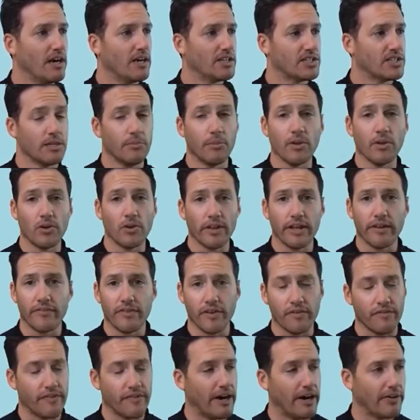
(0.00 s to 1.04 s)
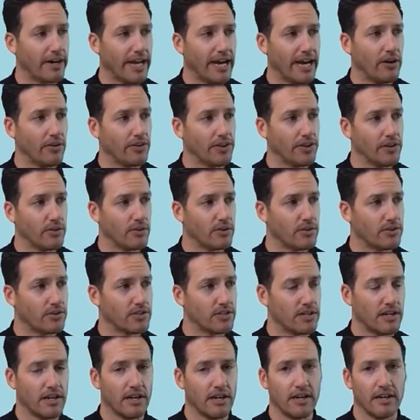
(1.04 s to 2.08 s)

Similarly, if you found out there was